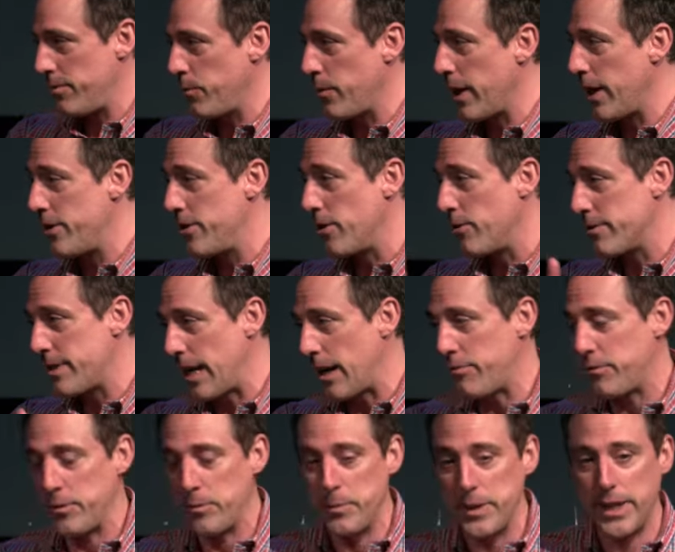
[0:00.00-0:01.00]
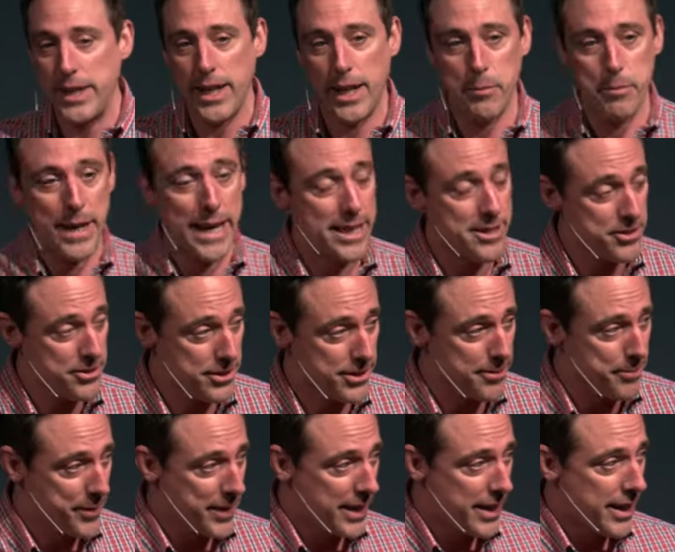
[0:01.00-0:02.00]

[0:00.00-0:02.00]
where I don't have to be a pastor.